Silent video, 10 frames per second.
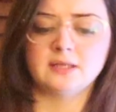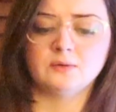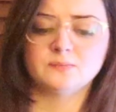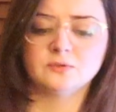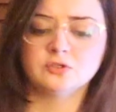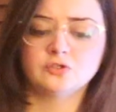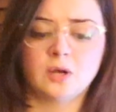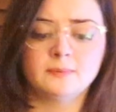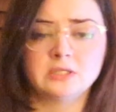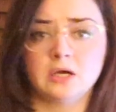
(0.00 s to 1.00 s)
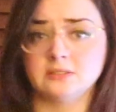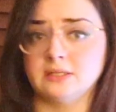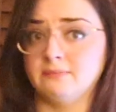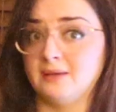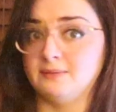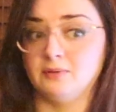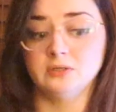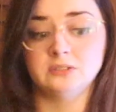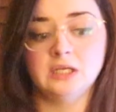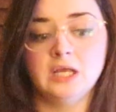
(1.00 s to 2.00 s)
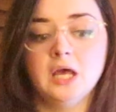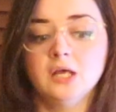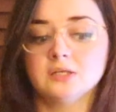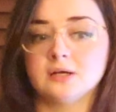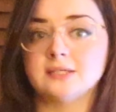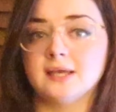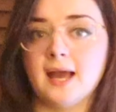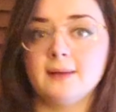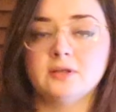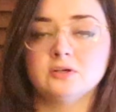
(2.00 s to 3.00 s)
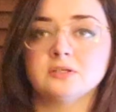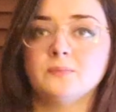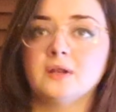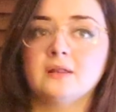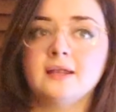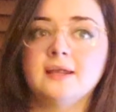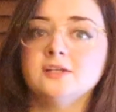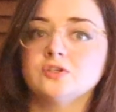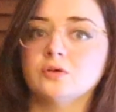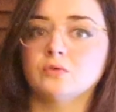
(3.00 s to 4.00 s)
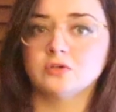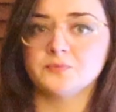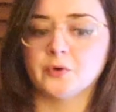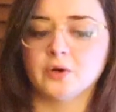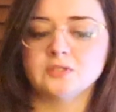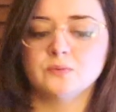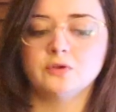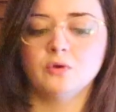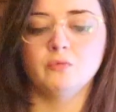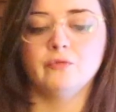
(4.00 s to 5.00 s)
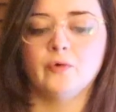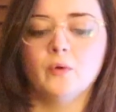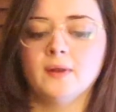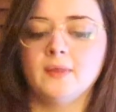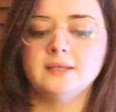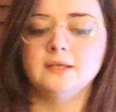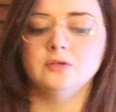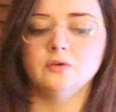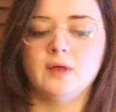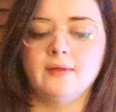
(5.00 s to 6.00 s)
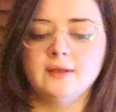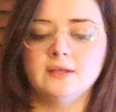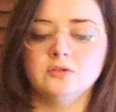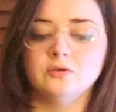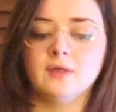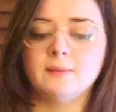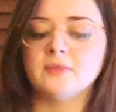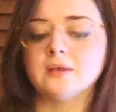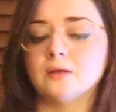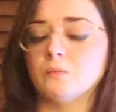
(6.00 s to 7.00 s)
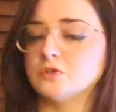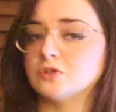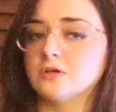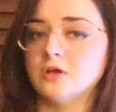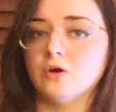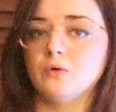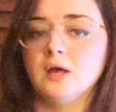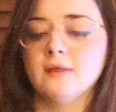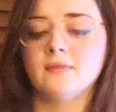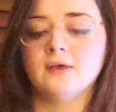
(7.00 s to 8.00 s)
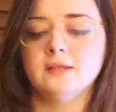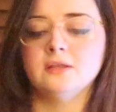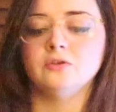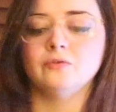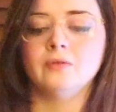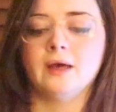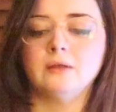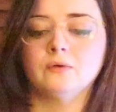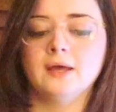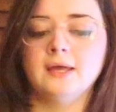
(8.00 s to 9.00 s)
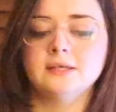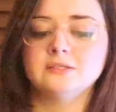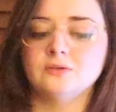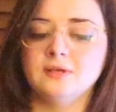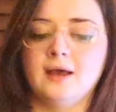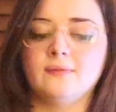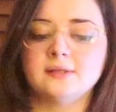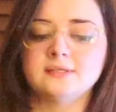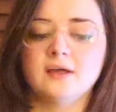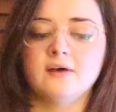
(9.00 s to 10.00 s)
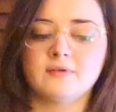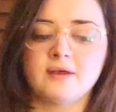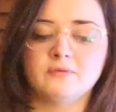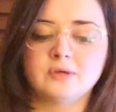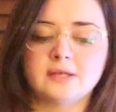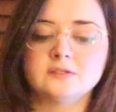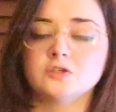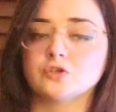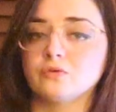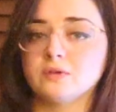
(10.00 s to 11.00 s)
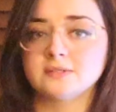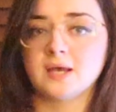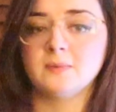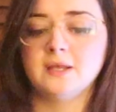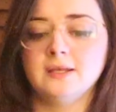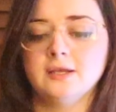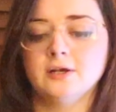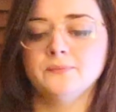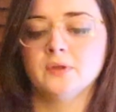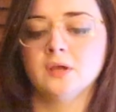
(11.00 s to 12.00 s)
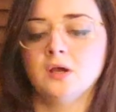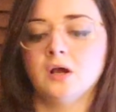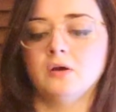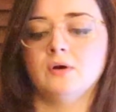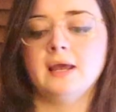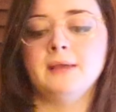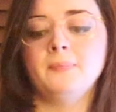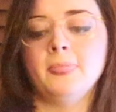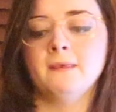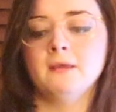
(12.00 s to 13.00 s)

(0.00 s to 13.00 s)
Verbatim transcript: They were supposed to drop a toxic maybe person, toxic habit or something of that nature in order to progress with you and move forward, and they didn't do that. They didn't do that, but they didn't want you to know that they didn't do that, okay? So yeah, that's tough, and I feel like that's the truth that's coming in here, all right?